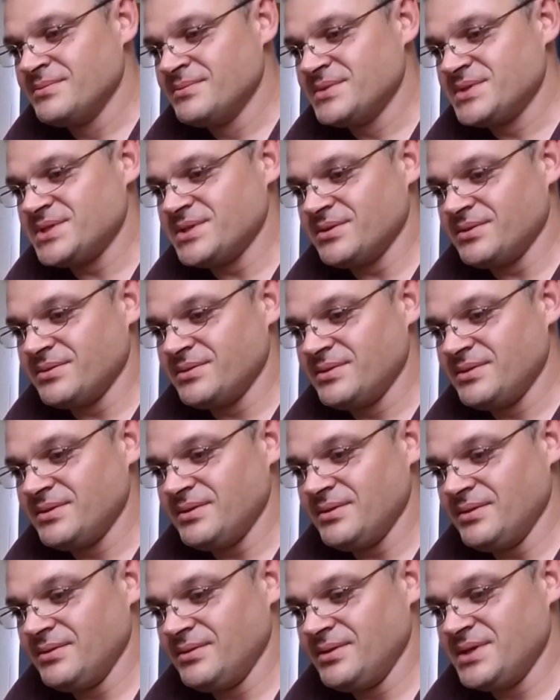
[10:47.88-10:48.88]
So
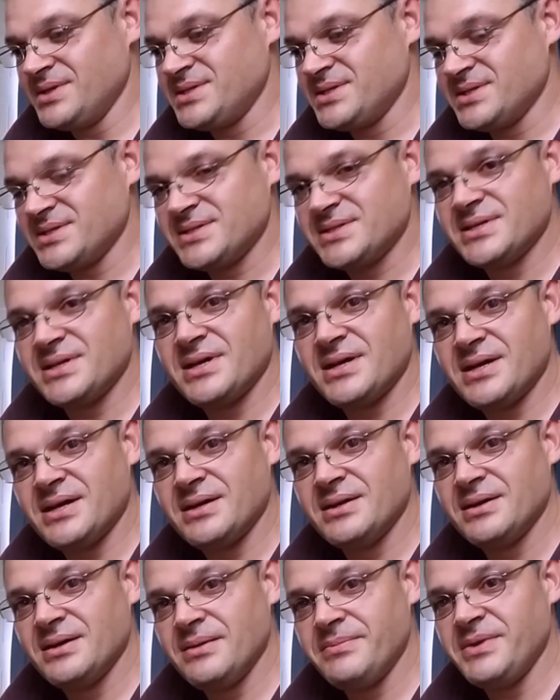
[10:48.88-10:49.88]
this is
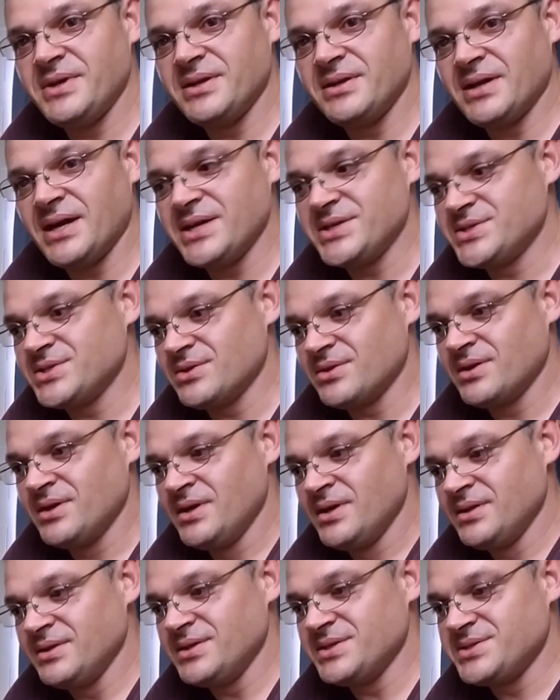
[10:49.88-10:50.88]
a bit nicer.
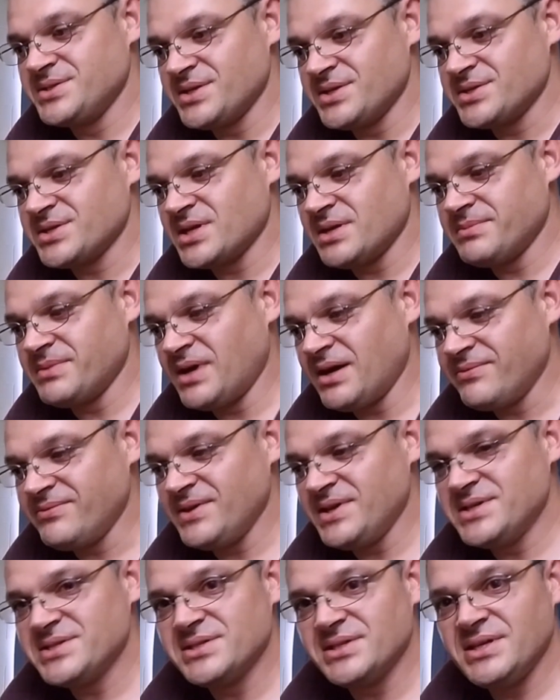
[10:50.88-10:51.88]
This does come off
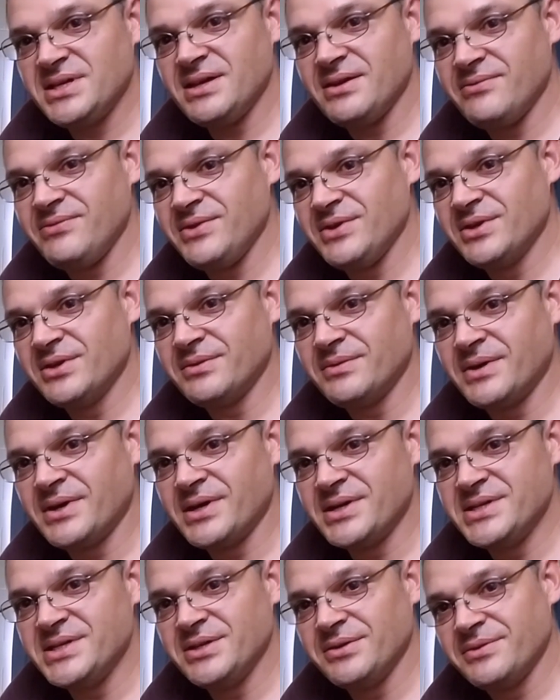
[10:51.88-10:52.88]
easily if you don't
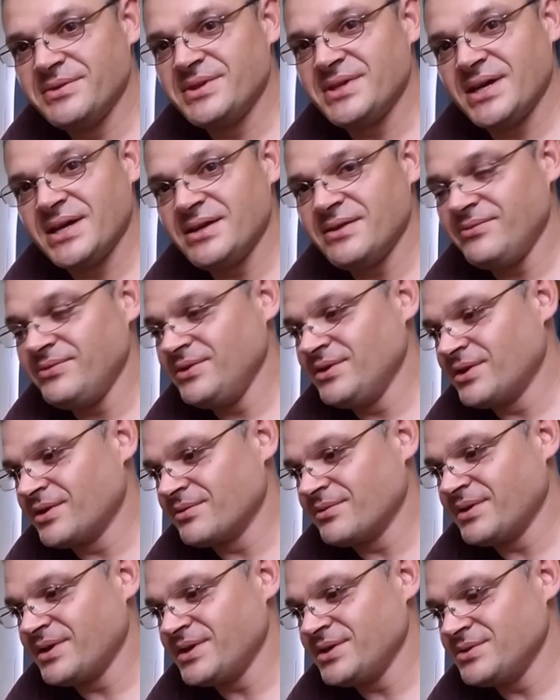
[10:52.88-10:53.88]
want to deal with that, if you
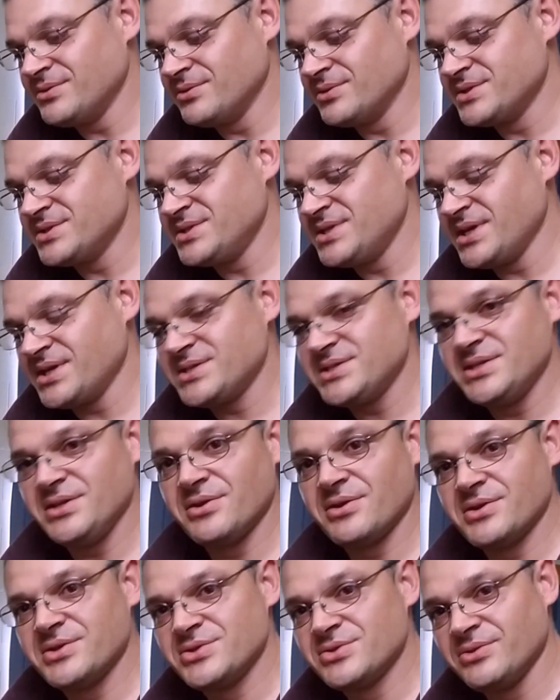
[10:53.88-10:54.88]
are running dual sticks and
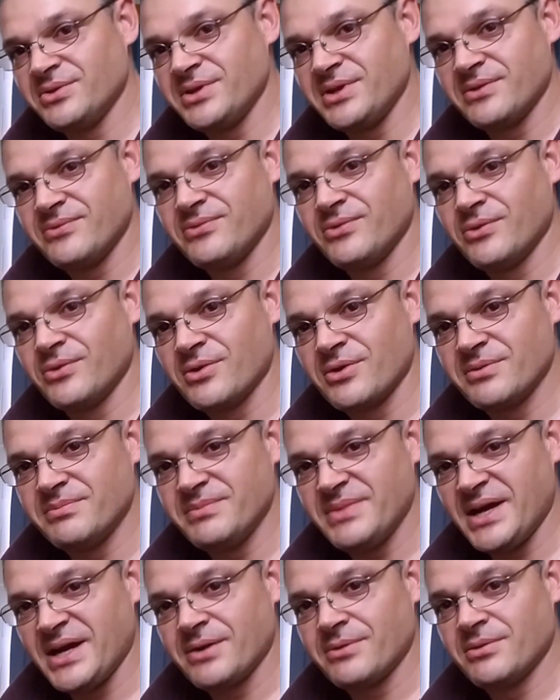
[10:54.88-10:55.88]
you're controlling your forward
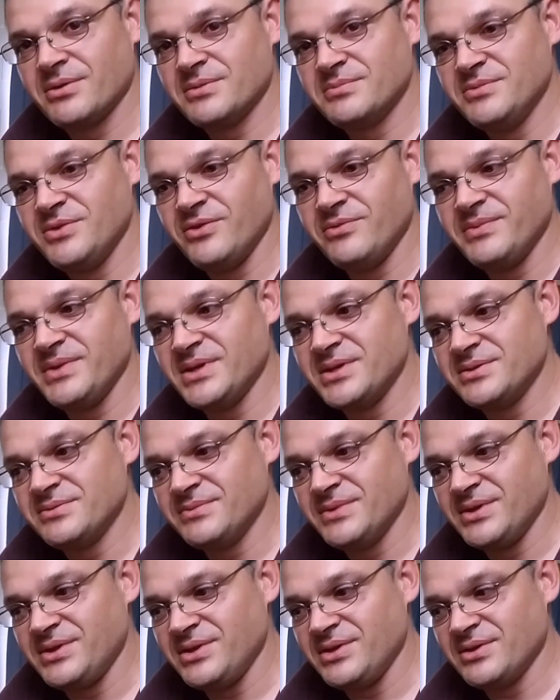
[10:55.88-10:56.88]
and backward movement
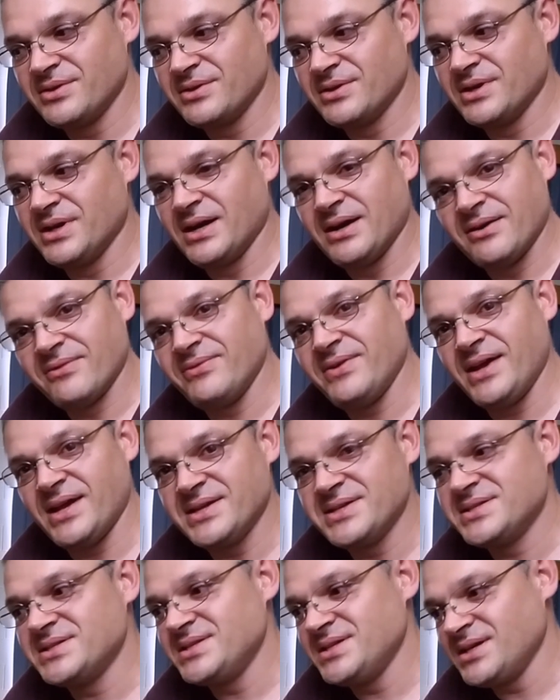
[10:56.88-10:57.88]
with your
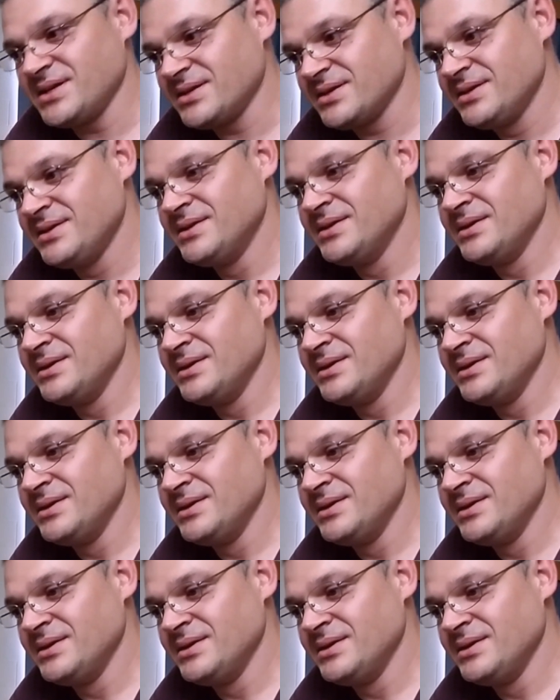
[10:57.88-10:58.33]
offhand stick.